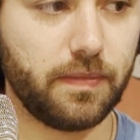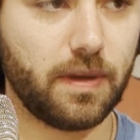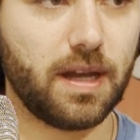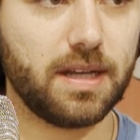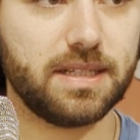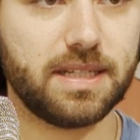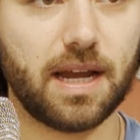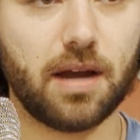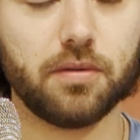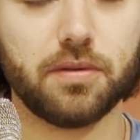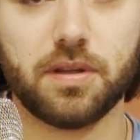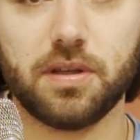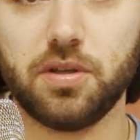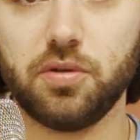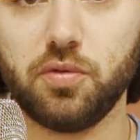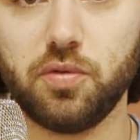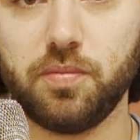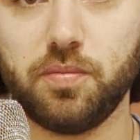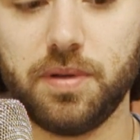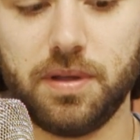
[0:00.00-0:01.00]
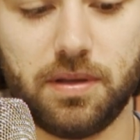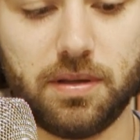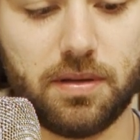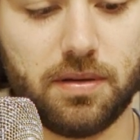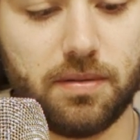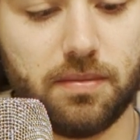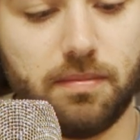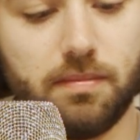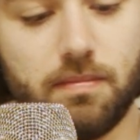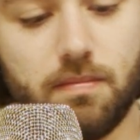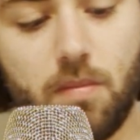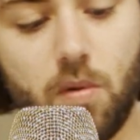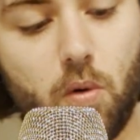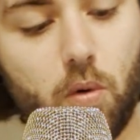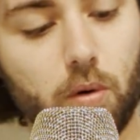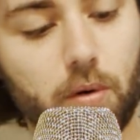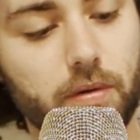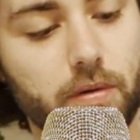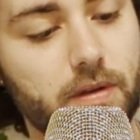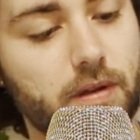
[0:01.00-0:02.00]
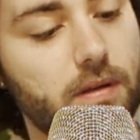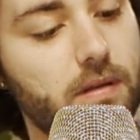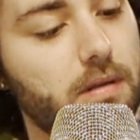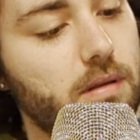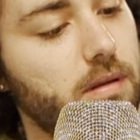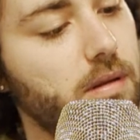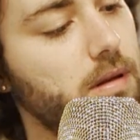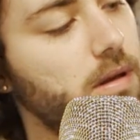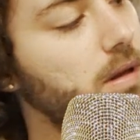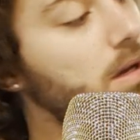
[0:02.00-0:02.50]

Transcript: I doubt that you would be more than